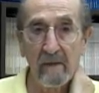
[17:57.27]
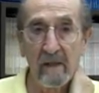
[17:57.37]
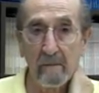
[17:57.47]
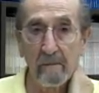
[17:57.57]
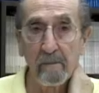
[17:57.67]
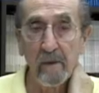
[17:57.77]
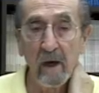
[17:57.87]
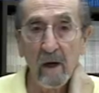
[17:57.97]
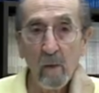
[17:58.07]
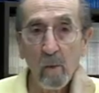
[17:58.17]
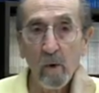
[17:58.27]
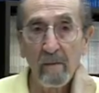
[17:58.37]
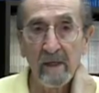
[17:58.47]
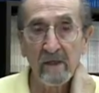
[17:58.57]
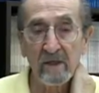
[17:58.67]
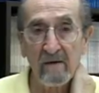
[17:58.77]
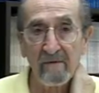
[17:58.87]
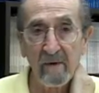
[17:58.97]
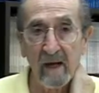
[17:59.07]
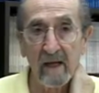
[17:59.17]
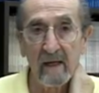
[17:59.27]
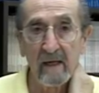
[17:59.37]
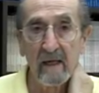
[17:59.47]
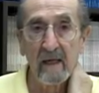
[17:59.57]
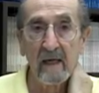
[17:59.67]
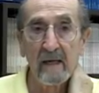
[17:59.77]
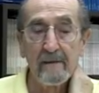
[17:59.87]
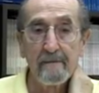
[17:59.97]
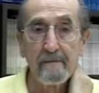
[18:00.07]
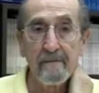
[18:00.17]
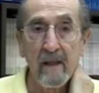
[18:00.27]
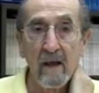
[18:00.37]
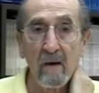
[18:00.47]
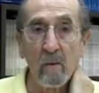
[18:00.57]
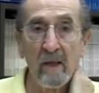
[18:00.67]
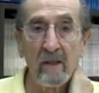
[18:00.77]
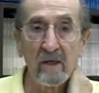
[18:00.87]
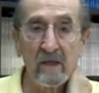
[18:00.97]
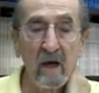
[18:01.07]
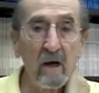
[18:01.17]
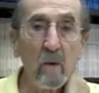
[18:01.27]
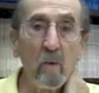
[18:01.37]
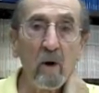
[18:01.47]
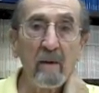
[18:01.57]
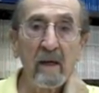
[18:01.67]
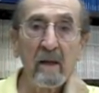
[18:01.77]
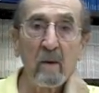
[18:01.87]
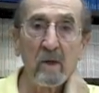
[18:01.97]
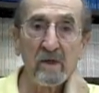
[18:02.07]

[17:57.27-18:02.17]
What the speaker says: the young woman suffering. When this young woman was